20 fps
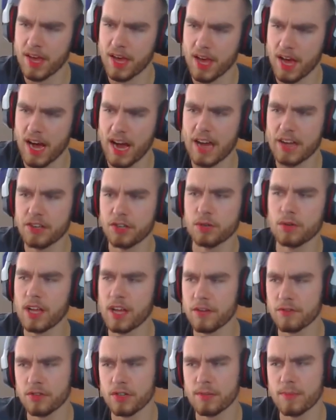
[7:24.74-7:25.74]
I do
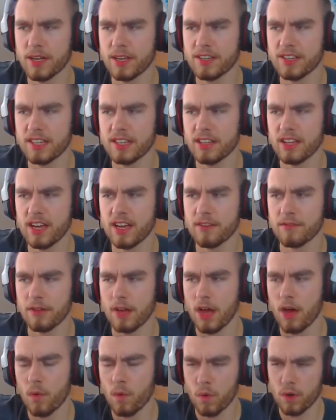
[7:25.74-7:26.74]
live stream on DLive.
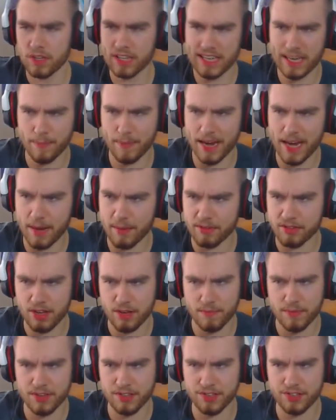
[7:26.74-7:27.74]
Once I get my
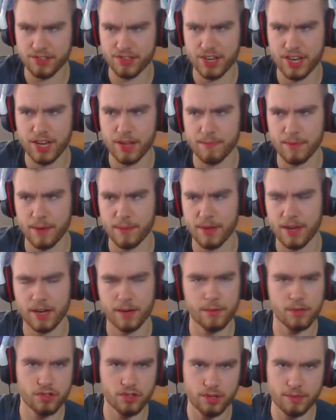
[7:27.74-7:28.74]
Amazon business set up, I'm not
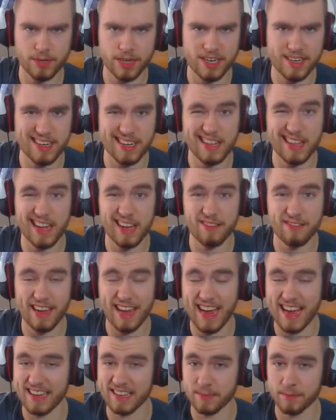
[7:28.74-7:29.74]
gonna be streaming on DLive
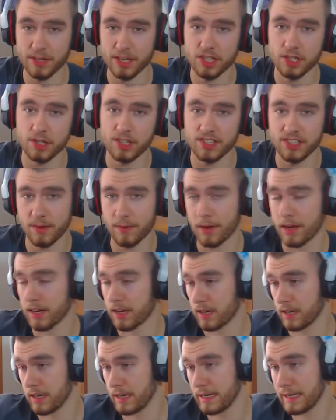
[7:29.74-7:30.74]
as much because I'm not
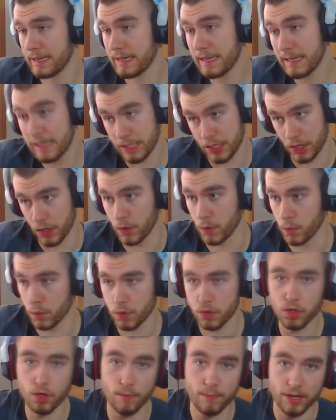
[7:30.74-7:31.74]
gonna need to
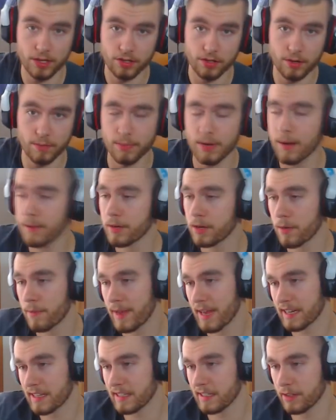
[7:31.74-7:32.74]
so much. So I'll probably go
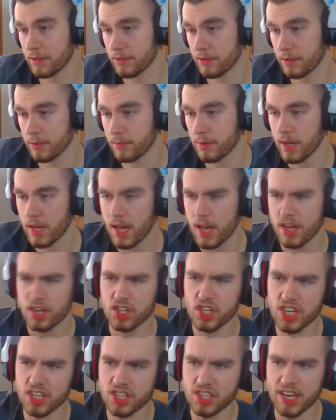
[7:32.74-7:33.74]
back to YouTube.
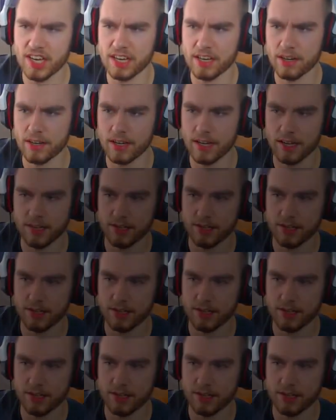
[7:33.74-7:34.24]
Just letting you guys